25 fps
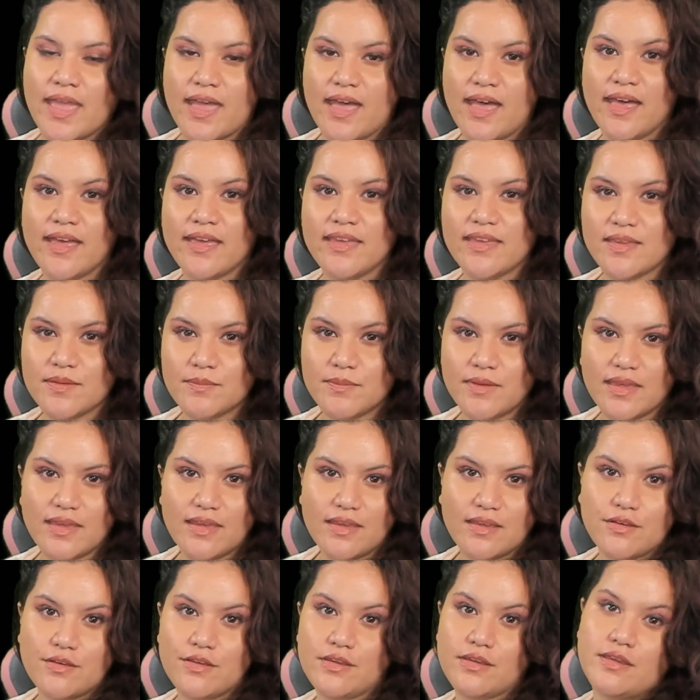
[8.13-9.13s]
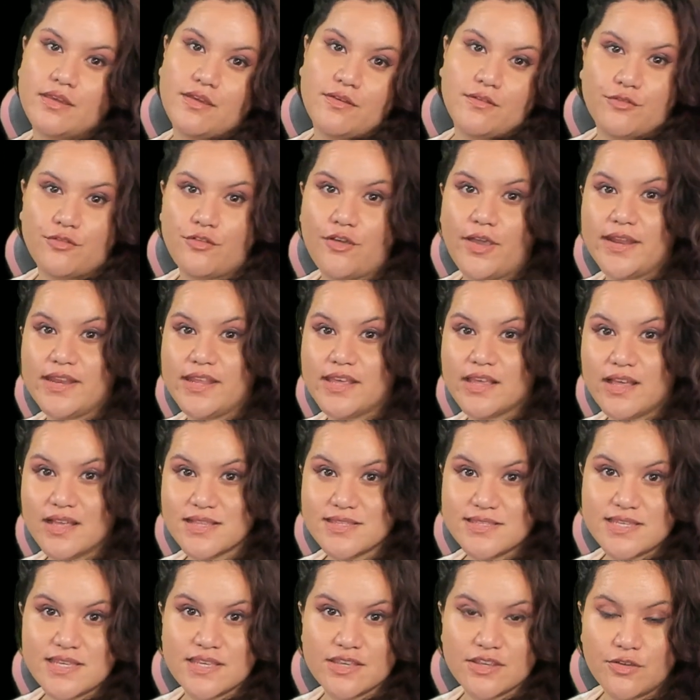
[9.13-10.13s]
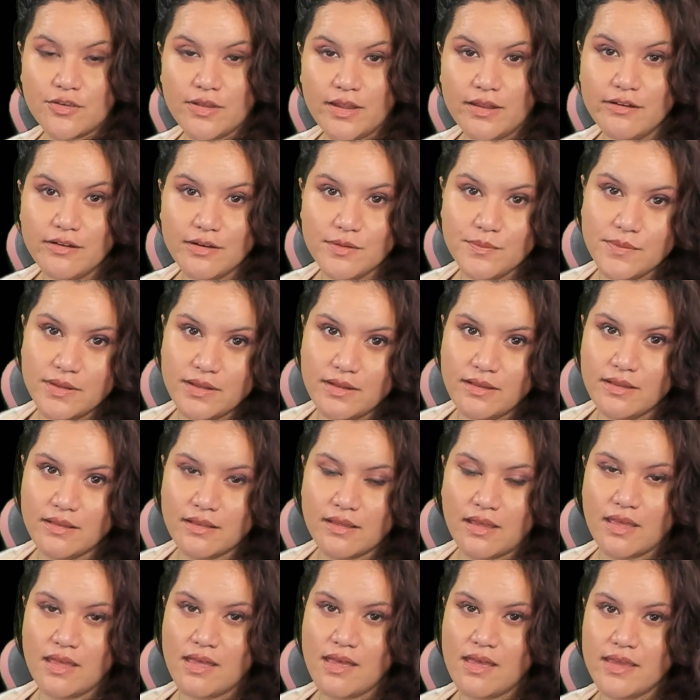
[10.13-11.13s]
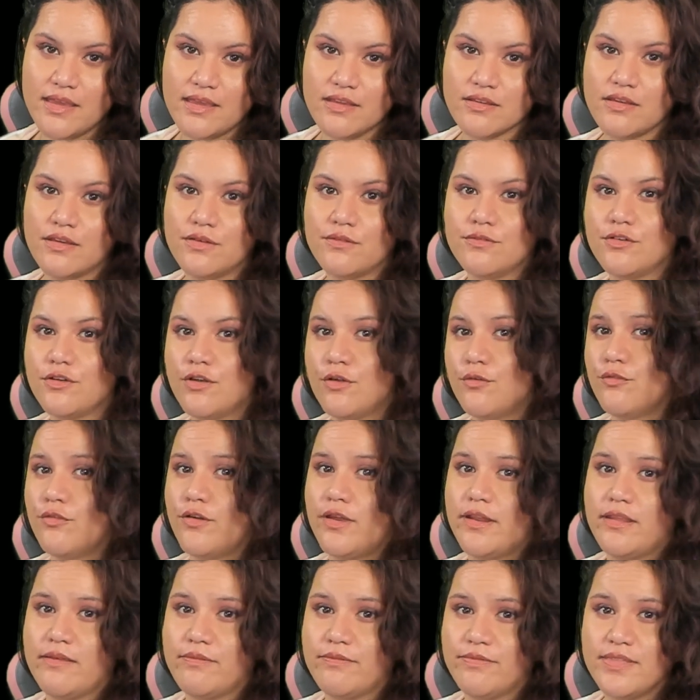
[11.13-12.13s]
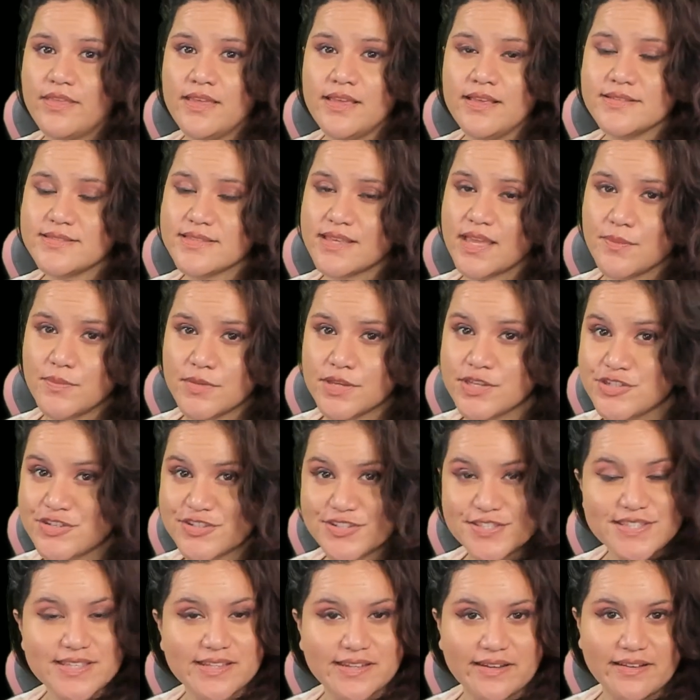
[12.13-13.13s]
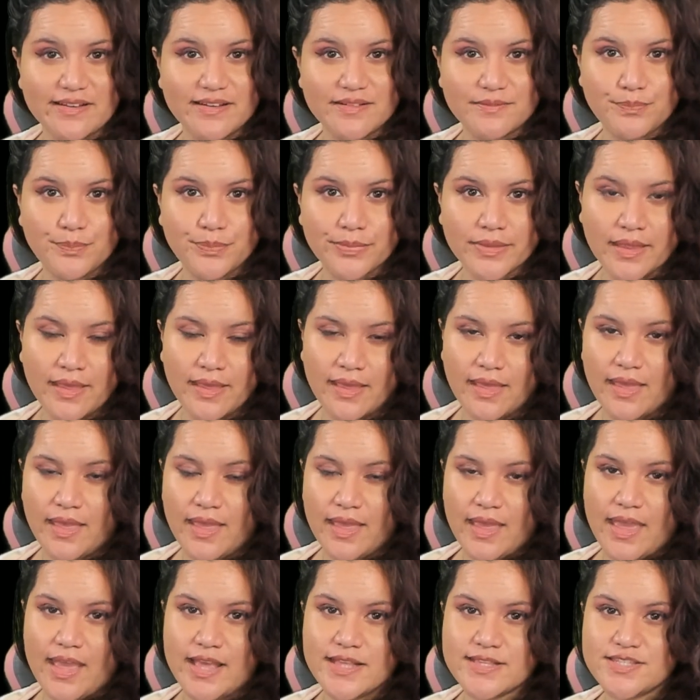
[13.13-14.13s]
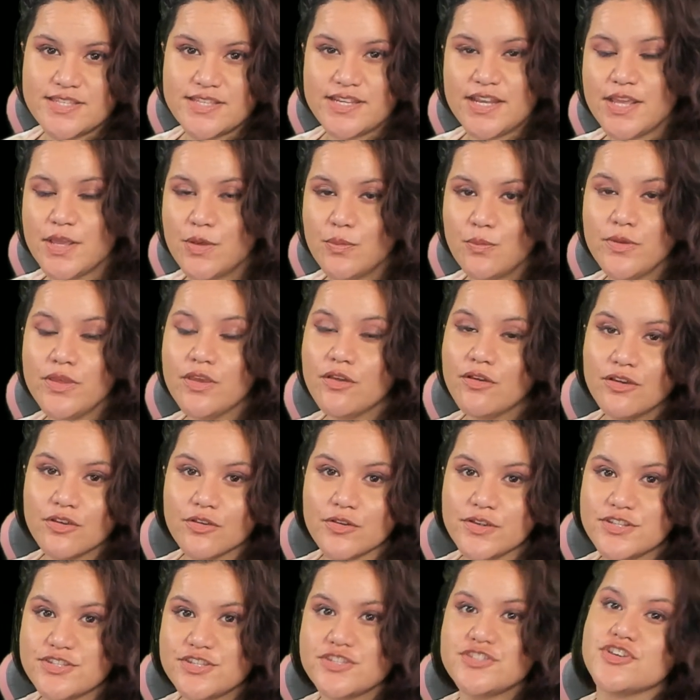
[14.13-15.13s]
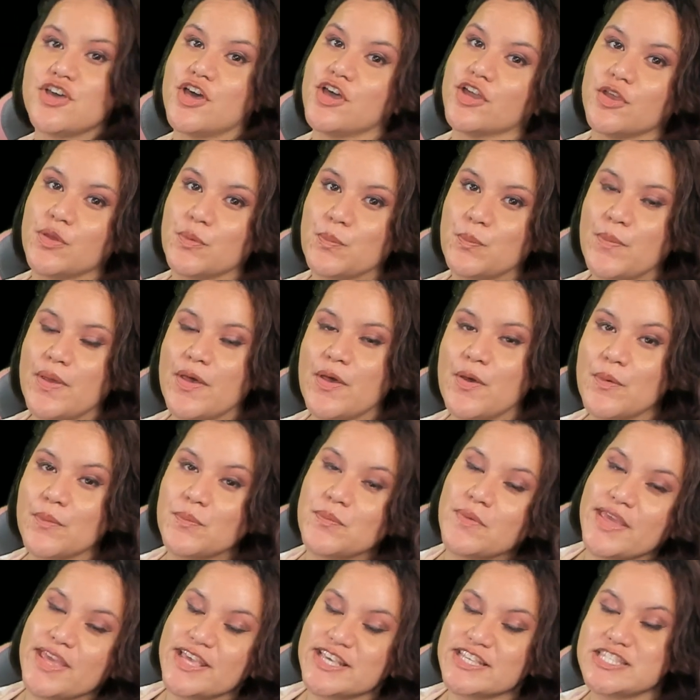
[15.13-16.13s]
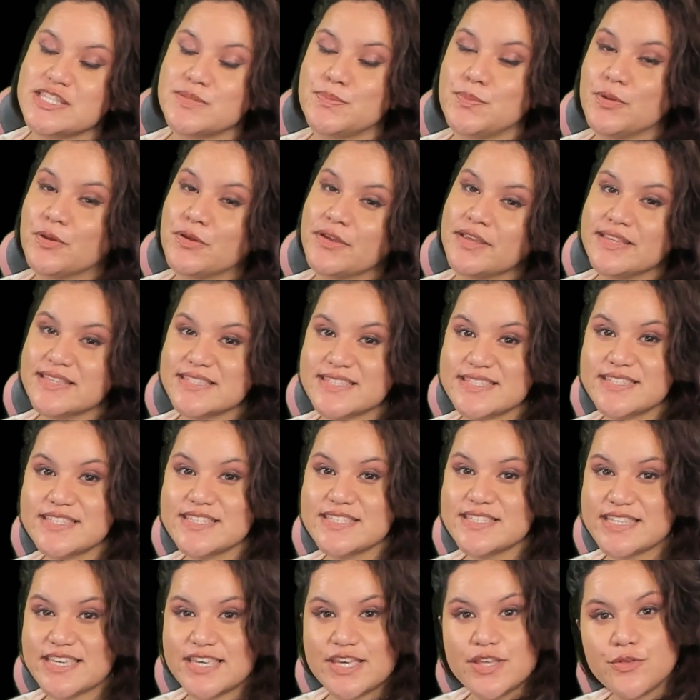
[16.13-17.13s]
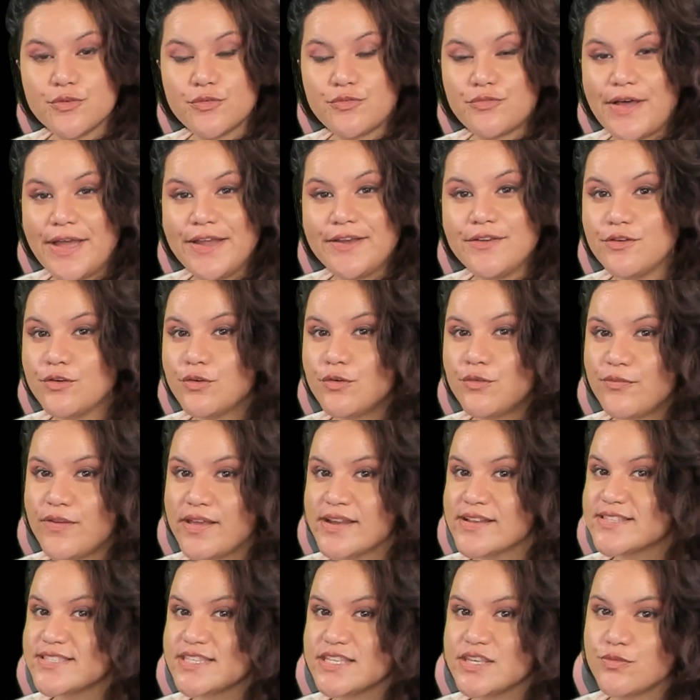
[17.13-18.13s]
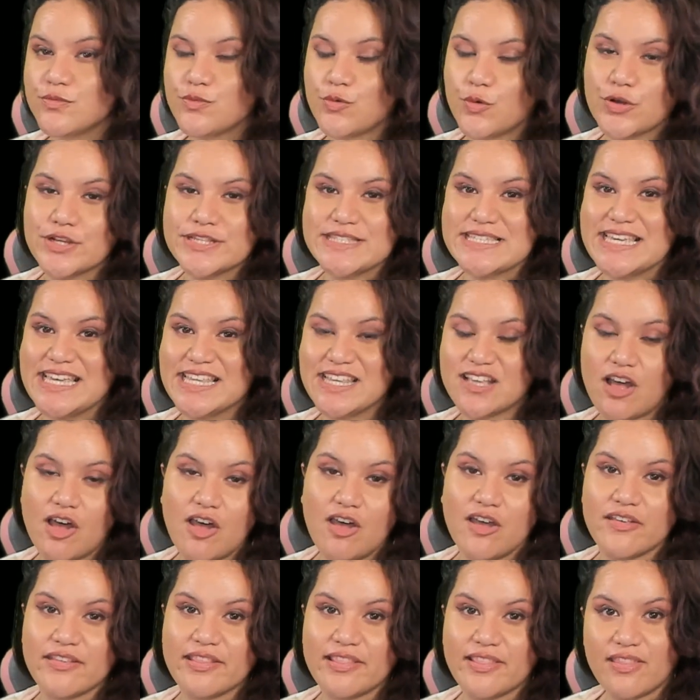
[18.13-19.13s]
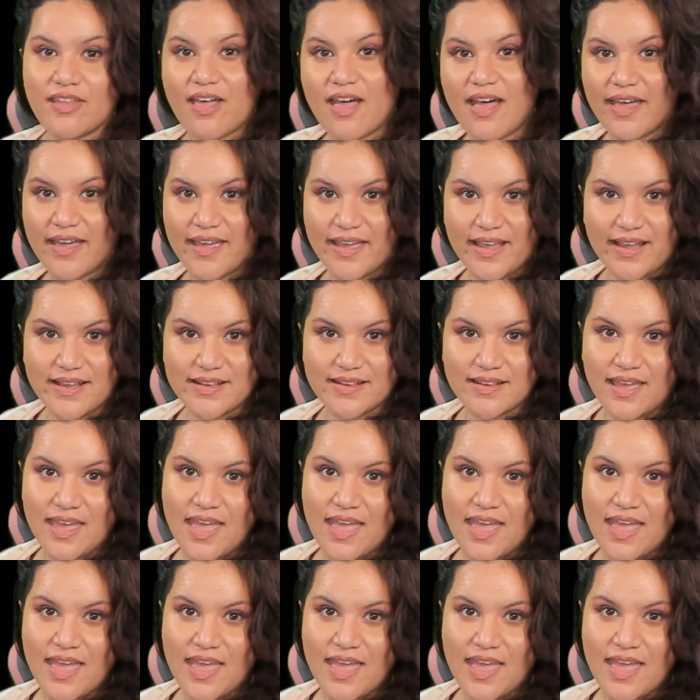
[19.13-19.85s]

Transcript: I am a variety content creator, meaning I cover a variety of things I'm interested in. And today we are going to talk about my experiences in Final Fantasy fourteen Online.